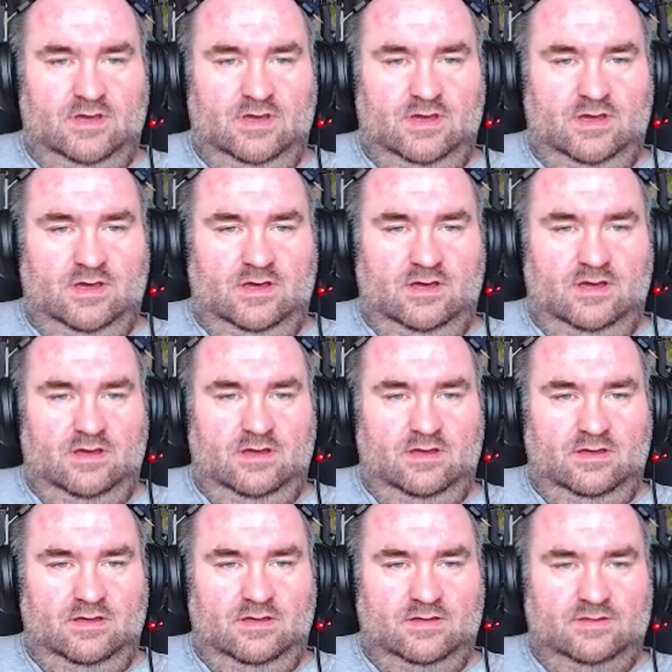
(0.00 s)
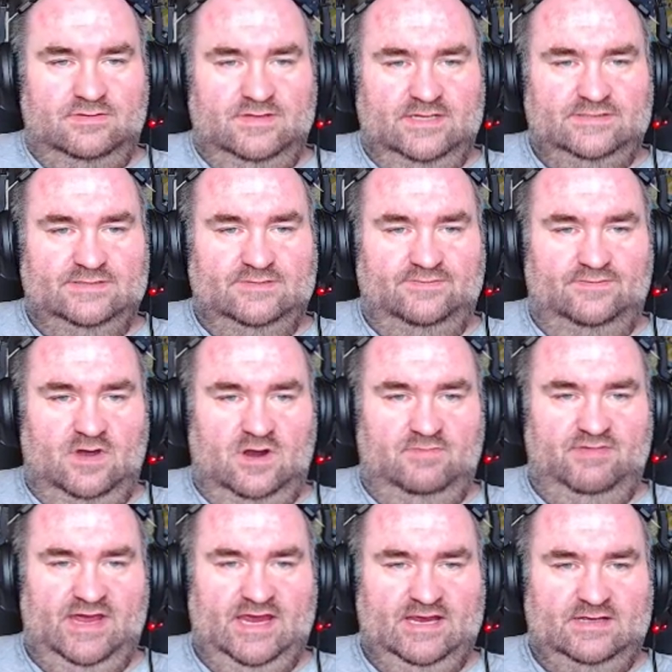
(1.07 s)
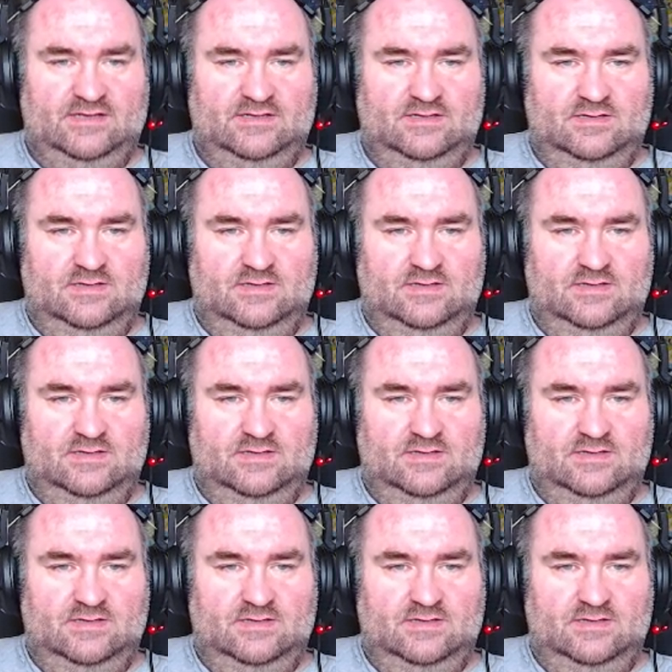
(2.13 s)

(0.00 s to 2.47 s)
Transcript: That's the far back.